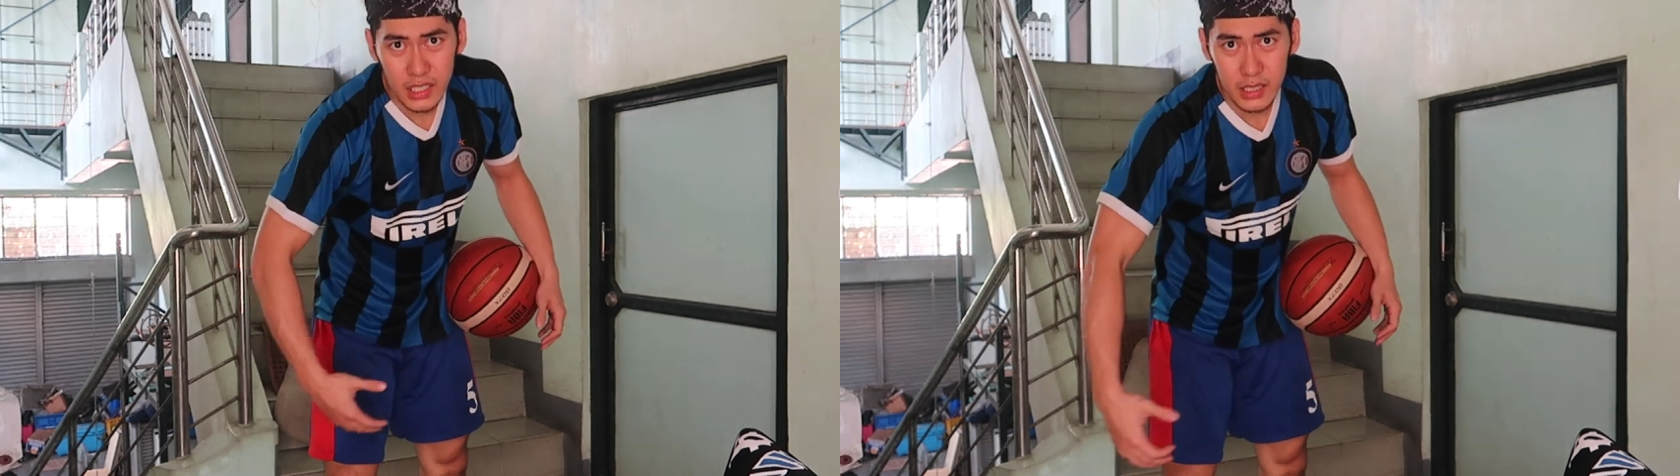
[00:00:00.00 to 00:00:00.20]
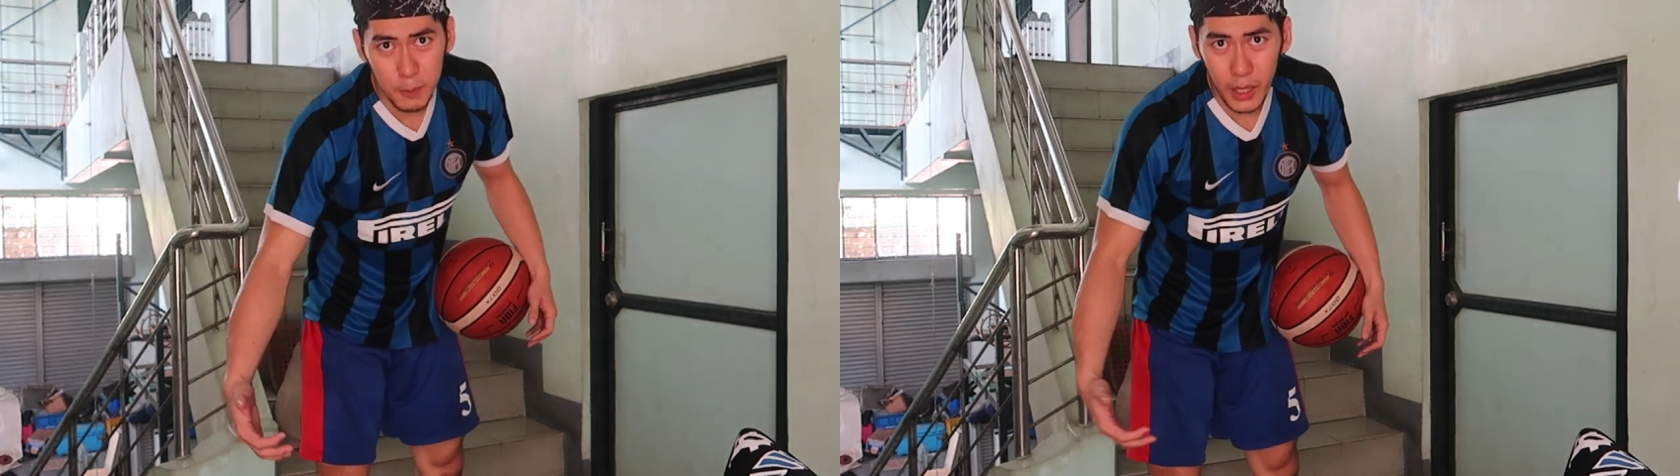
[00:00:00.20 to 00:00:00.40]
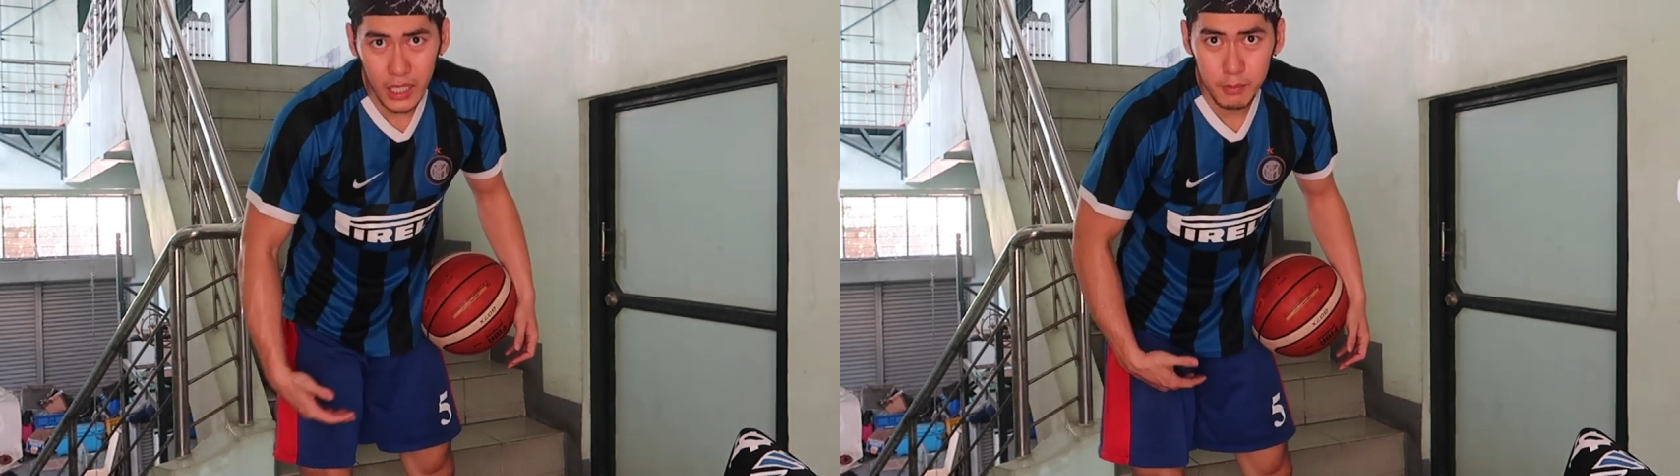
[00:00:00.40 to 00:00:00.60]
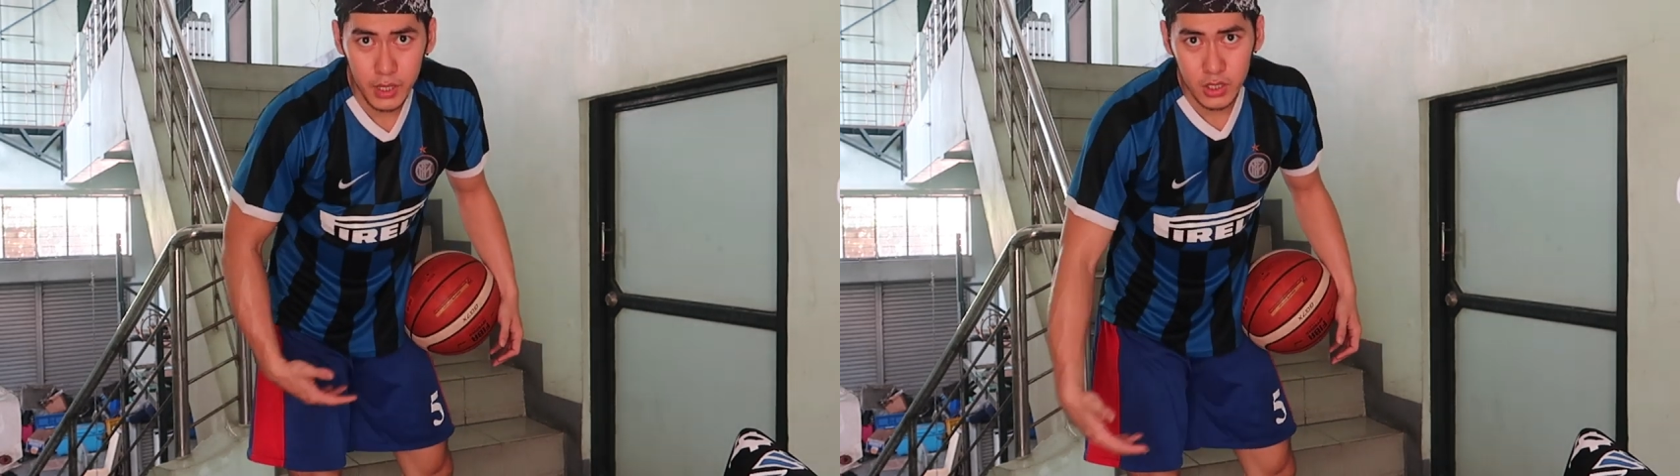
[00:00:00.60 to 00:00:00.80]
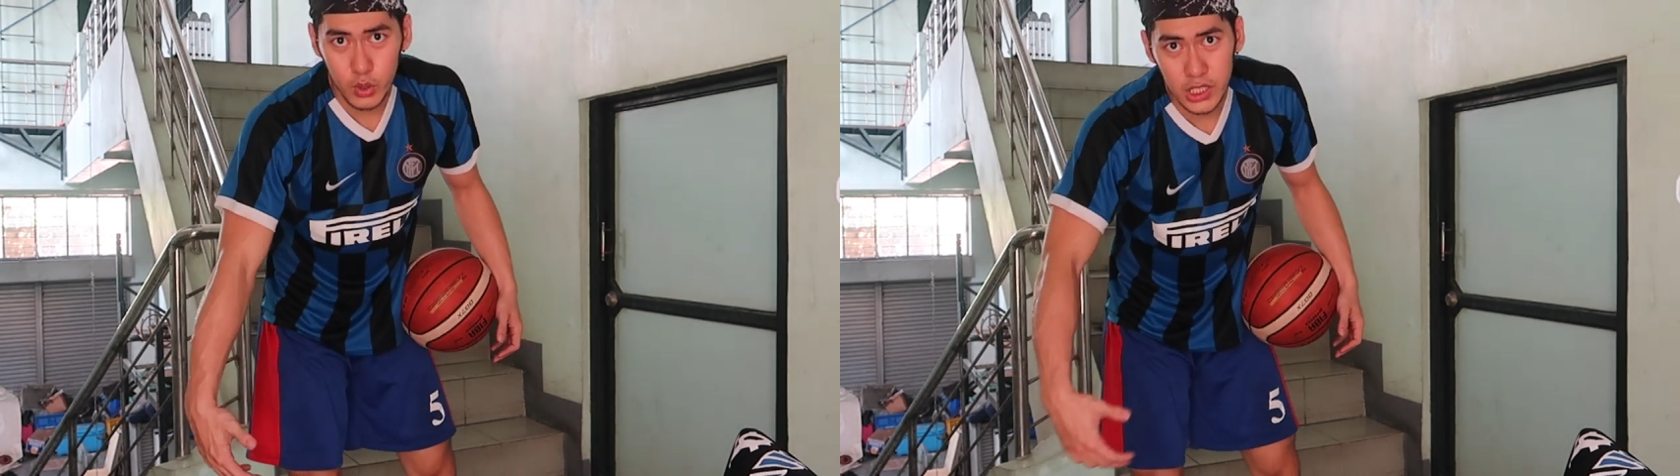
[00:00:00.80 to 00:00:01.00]
Hindi parang
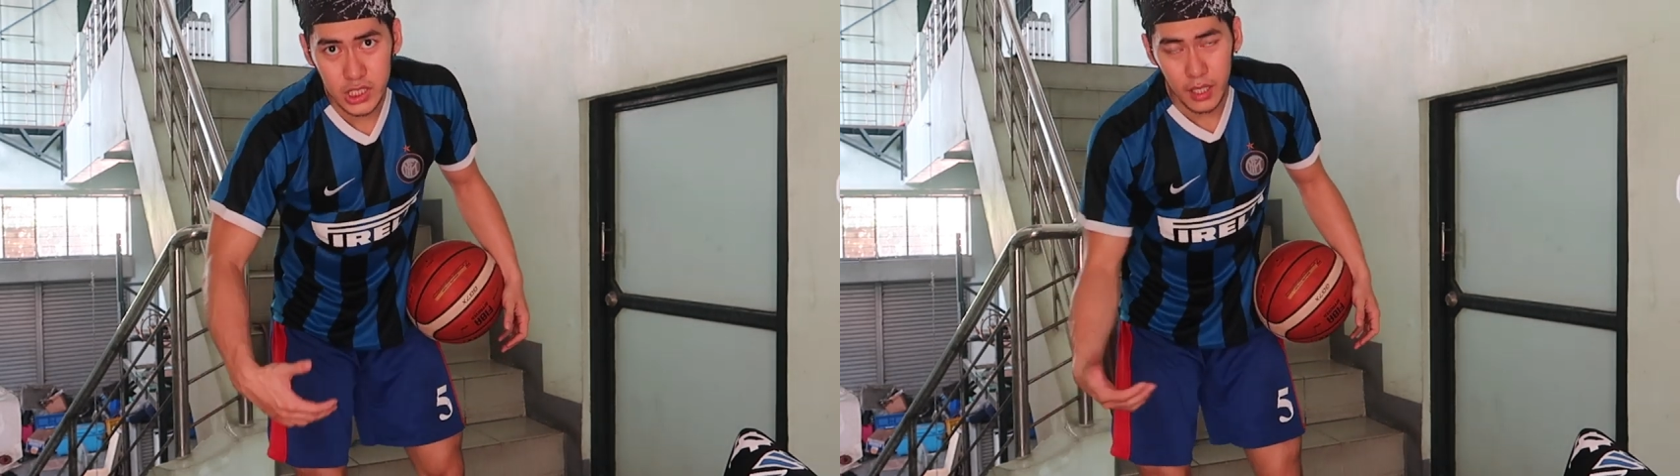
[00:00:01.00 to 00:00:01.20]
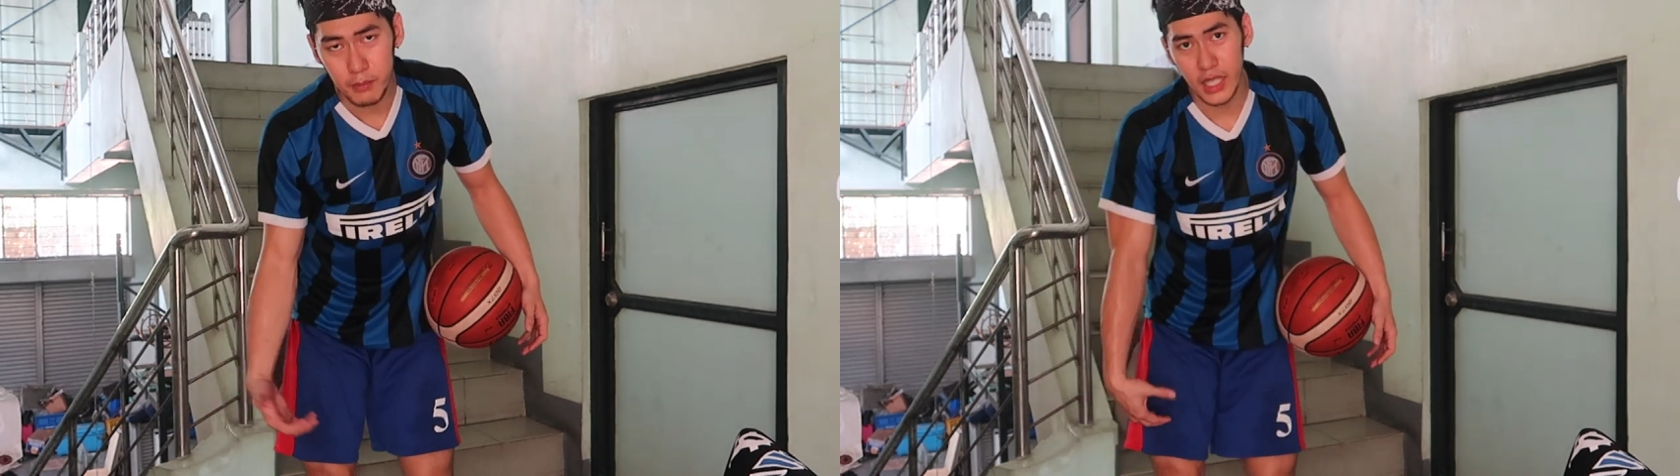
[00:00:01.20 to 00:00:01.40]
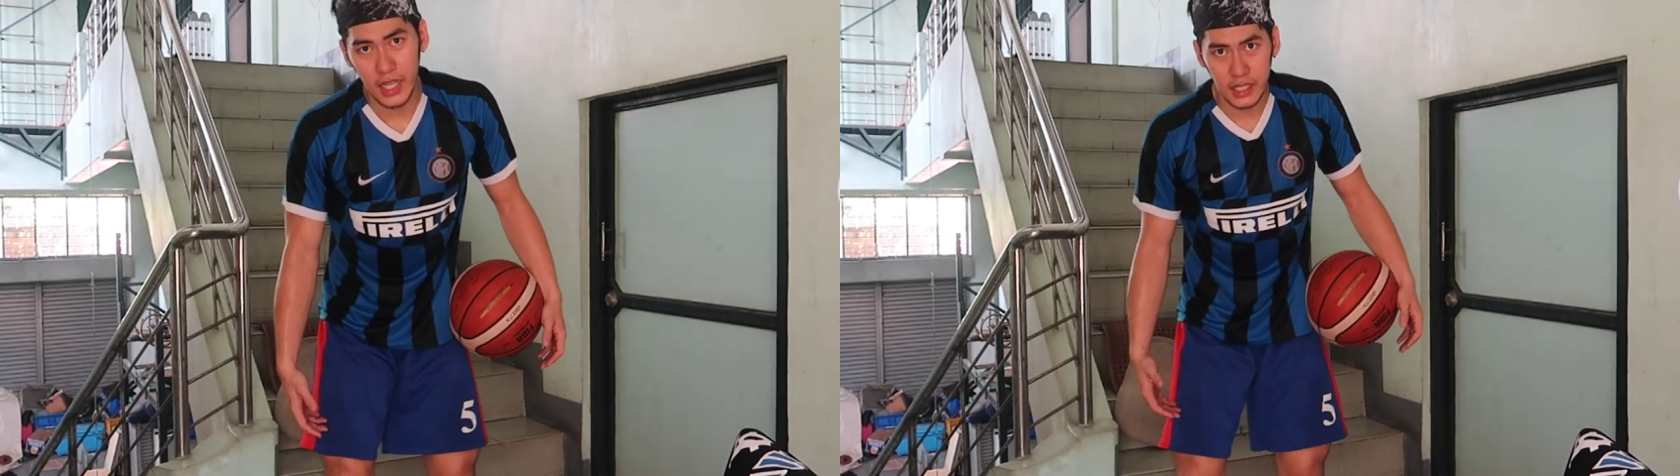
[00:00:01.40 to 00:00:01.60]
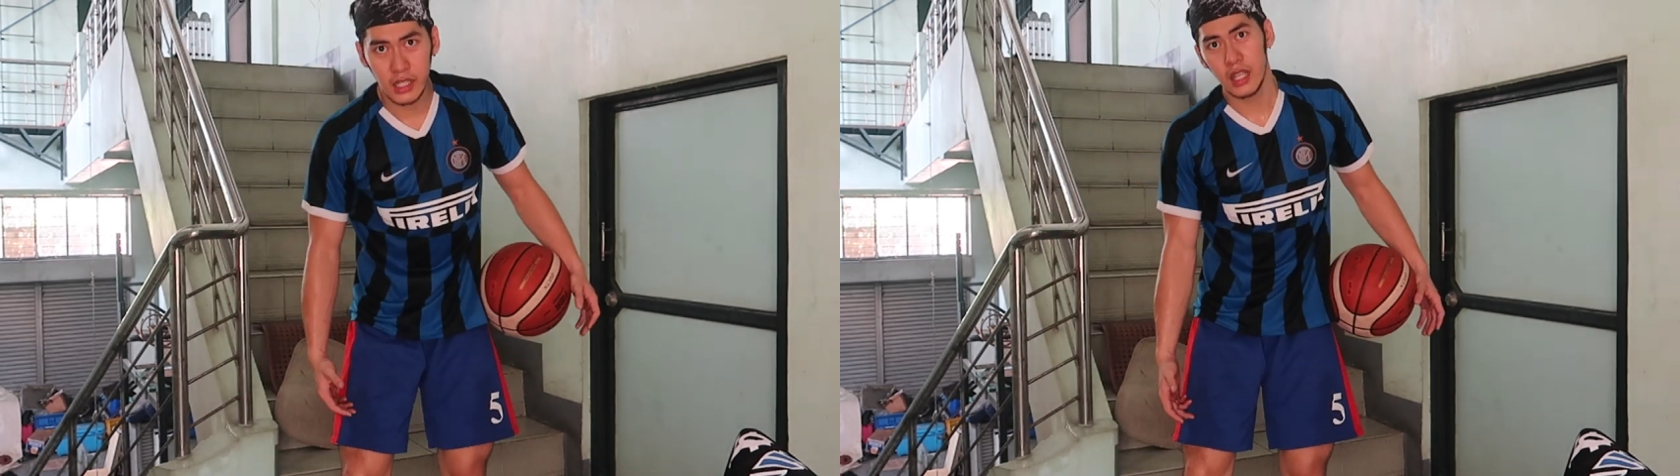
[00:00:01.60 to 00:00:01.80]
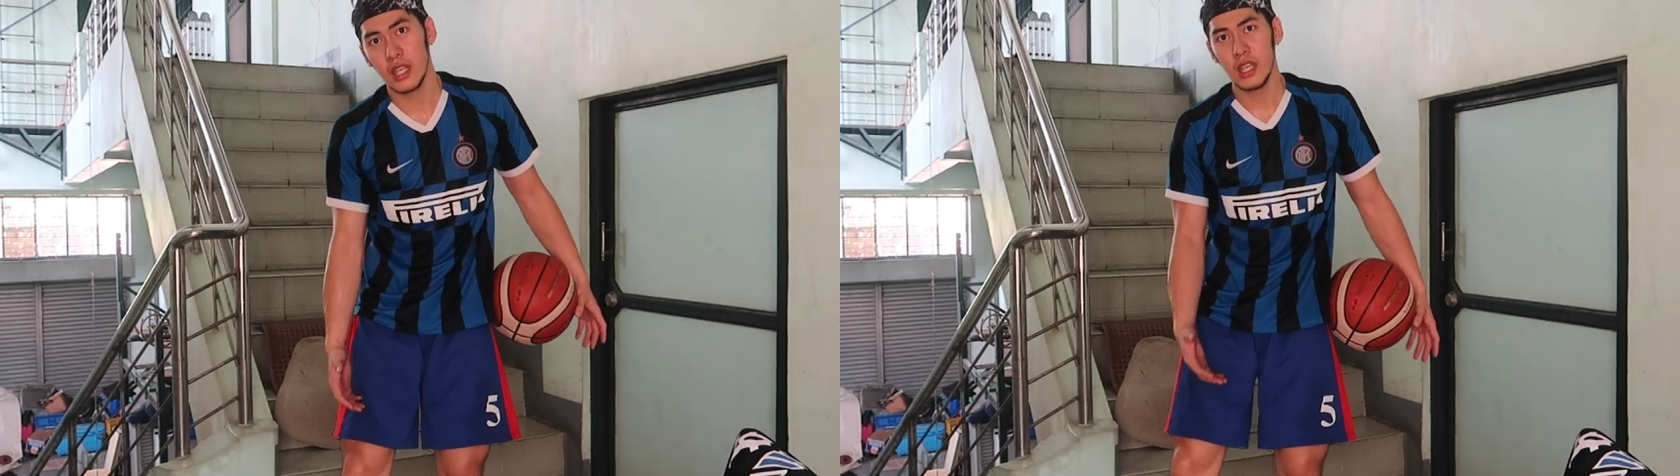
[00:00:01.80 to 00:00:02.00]
between siya behind.